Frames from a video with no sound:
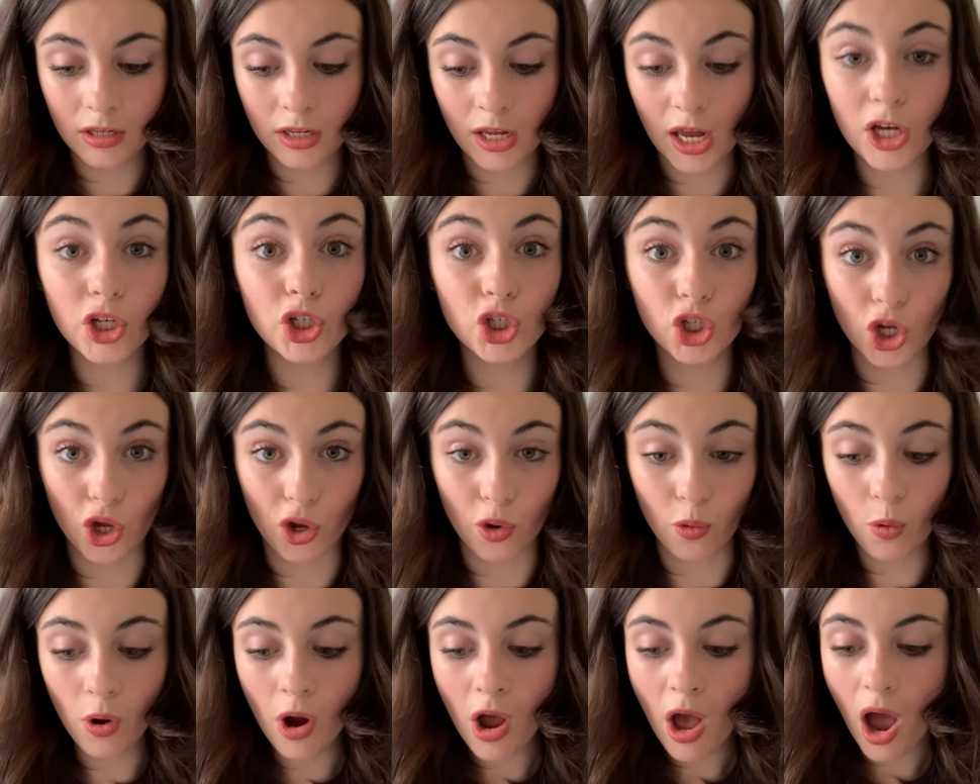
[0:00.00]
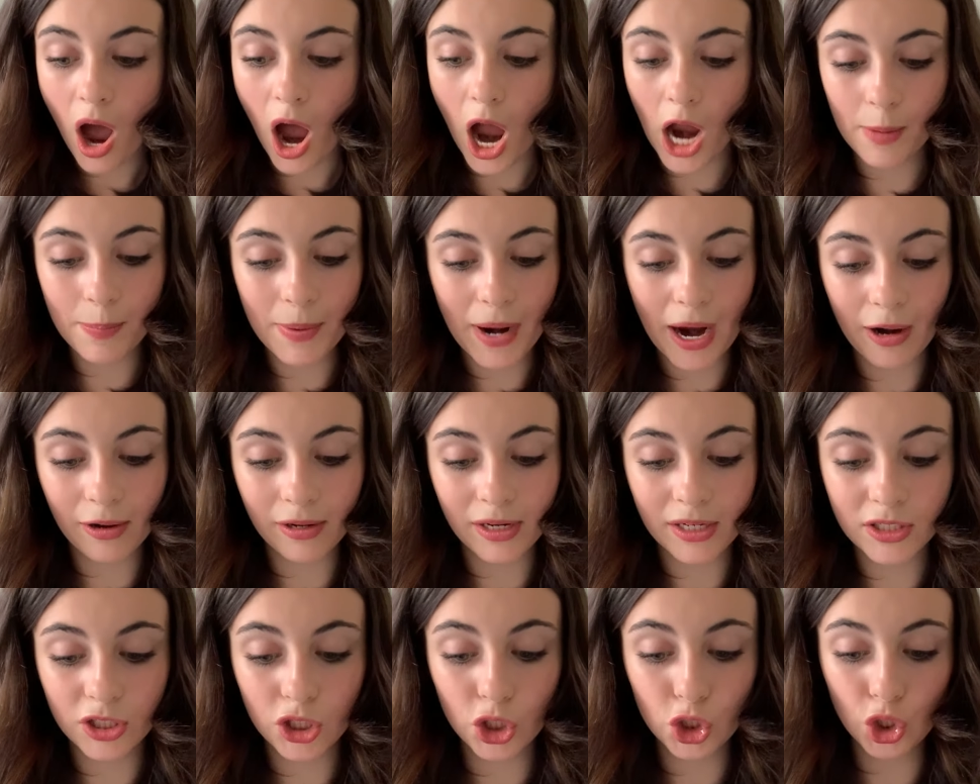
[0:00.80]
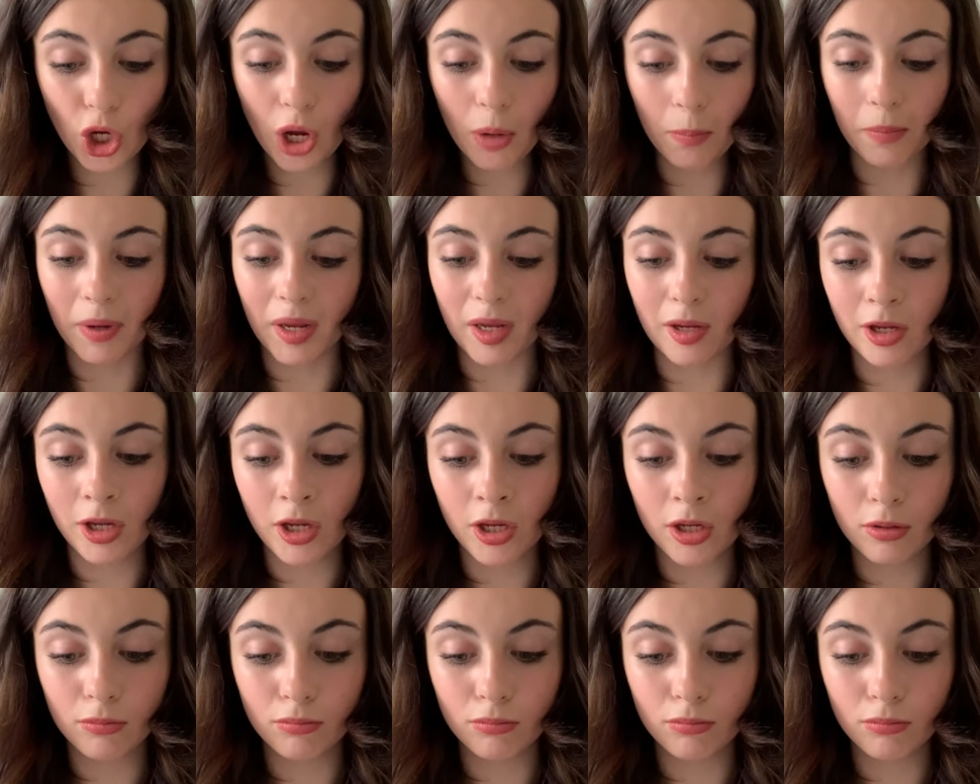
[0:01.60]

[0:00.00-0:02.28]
and you are powerless to stop me.